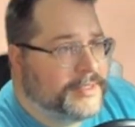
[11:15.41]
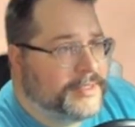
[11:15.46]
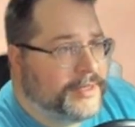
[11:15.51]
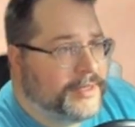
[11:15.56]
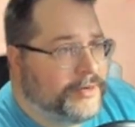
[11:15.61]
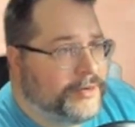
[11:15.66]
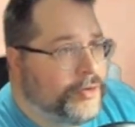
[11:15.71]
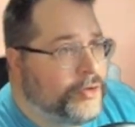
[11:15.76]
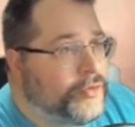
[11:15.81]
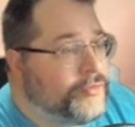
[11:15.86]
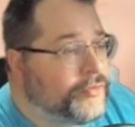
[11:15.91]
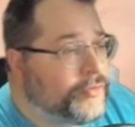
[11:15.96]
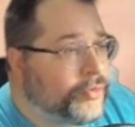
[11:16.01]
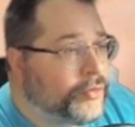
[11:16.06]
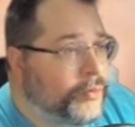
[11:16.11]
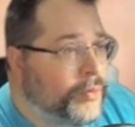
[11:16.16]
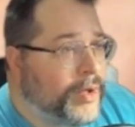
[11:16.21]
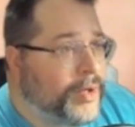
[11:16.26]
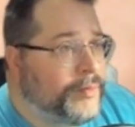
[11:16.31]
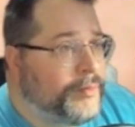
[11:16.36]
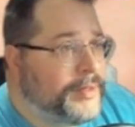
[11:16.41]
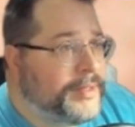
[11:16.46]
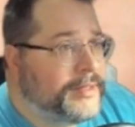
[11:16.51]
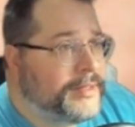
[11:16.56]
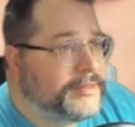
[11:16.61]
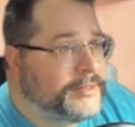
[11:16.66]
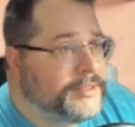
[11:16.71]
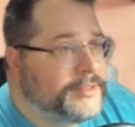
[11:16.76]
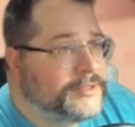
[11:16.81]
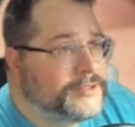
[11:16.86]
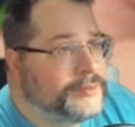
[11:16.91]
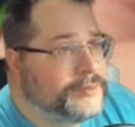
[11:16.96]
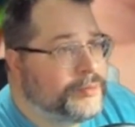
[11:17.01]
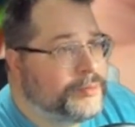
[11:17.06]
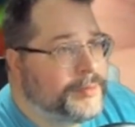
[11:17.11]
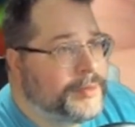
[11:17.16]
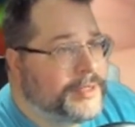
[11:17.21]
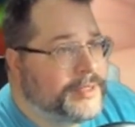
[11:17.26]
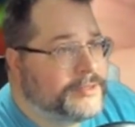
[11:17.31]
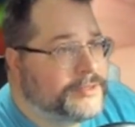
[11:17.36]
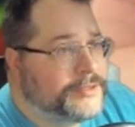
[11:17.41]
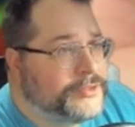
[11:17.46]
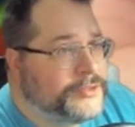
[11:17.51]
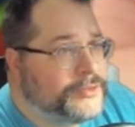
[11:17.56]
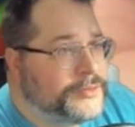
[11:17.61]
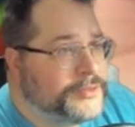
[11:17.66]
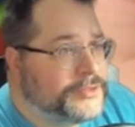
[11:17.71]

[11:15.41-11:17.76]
overwhelmingly Superman 2